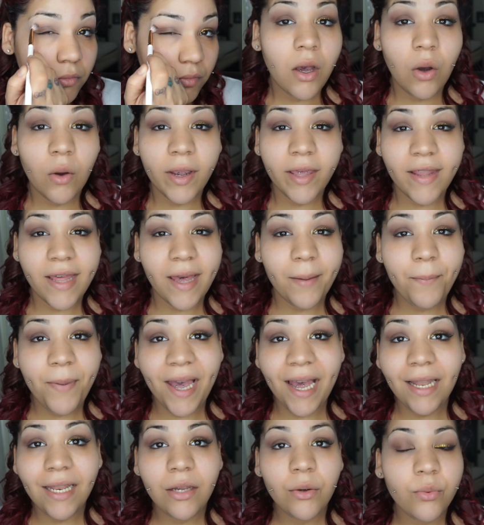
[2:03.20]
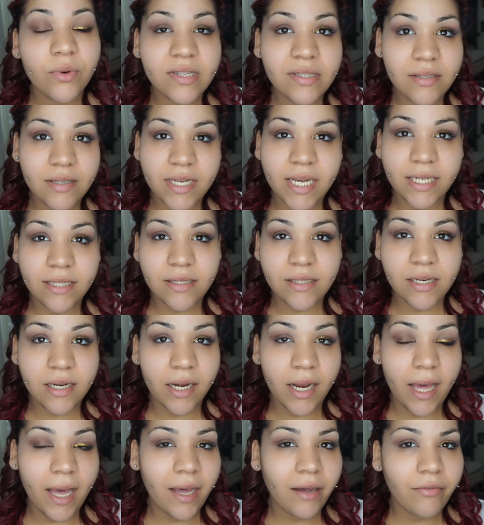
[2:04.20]
Okay, that palette once again didn't
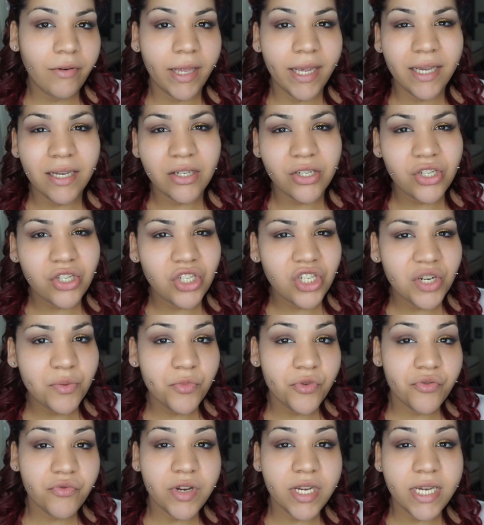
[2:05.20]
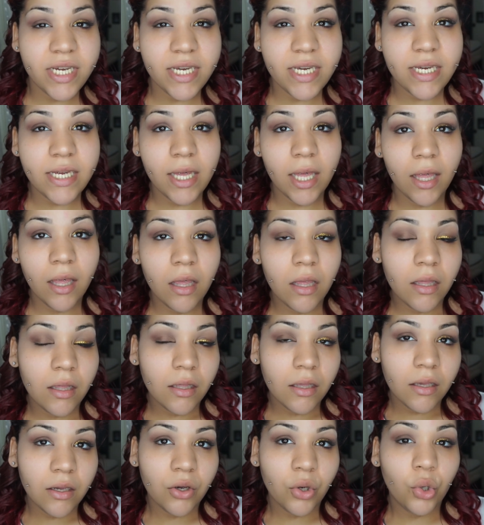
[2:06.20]
have like a shimmery
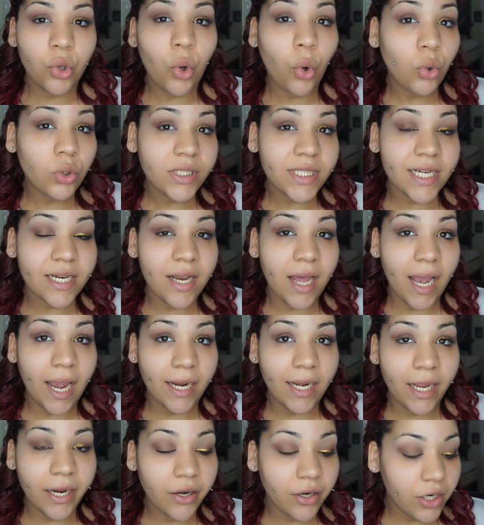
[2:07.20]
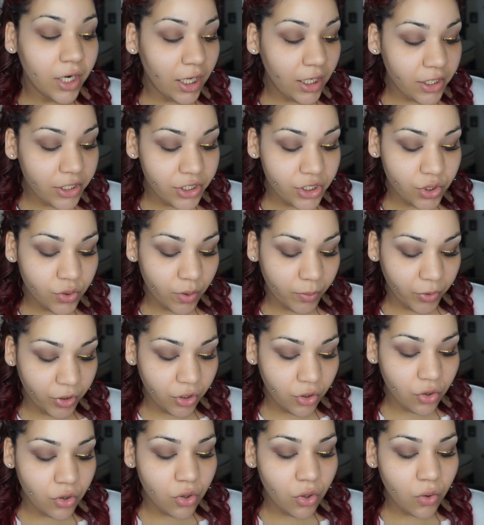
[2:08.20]
golden highlighter color, so I'm
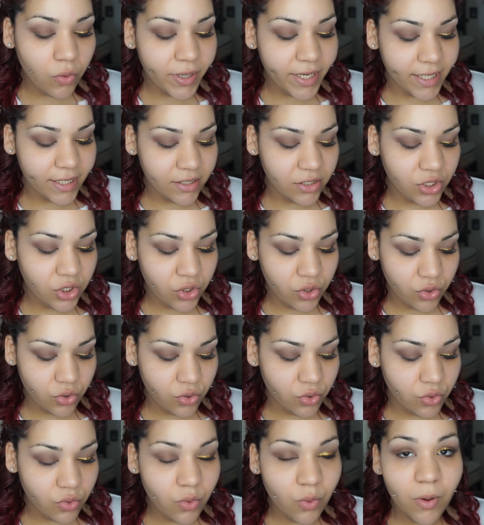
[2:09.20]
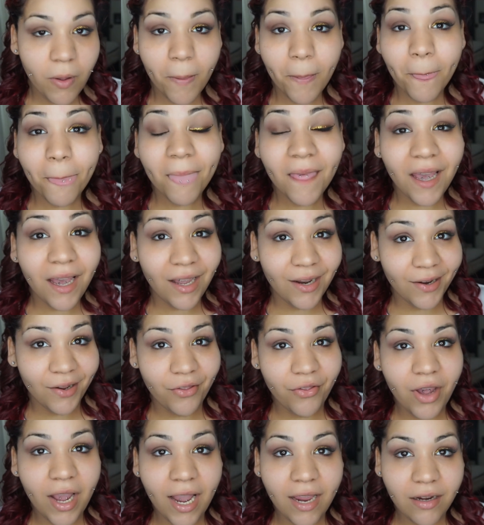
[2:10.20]
gonna go into
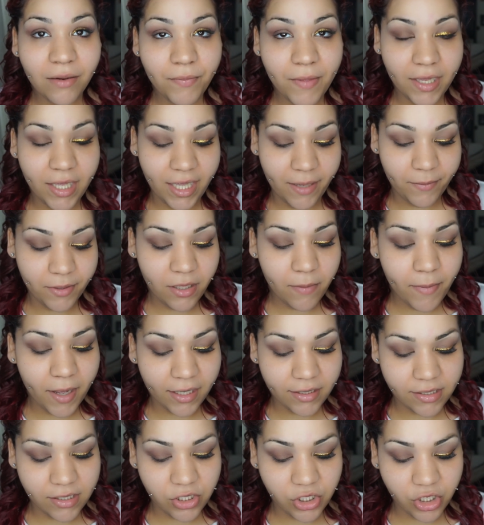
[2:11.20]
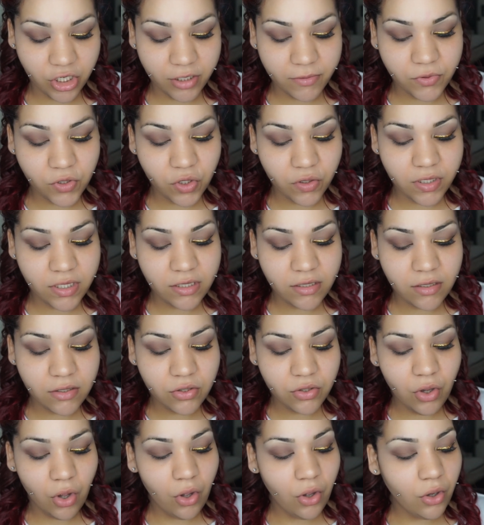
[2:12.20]
another item that came in the BoxyCharm. So this is
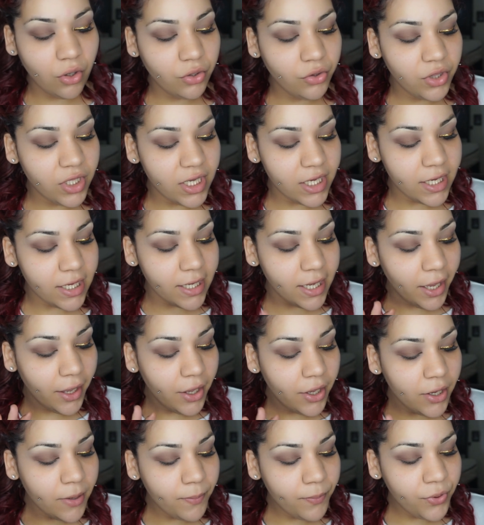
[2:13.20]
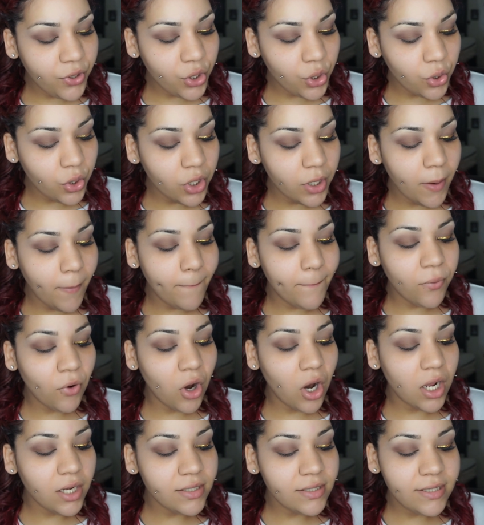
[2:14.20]
called the Pure
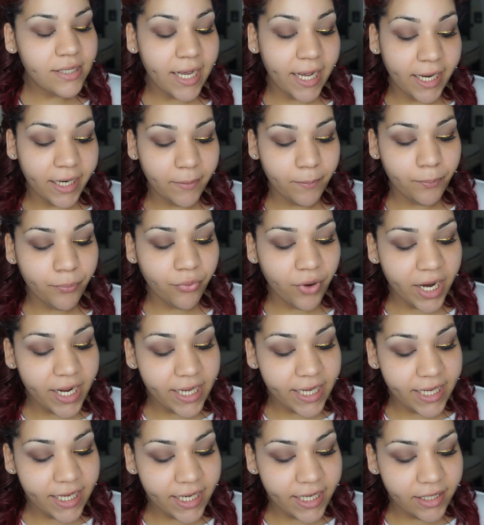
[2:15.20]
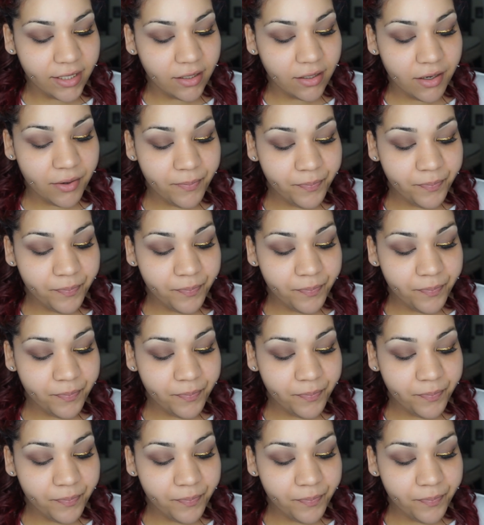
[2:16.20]
Bronze and Brighten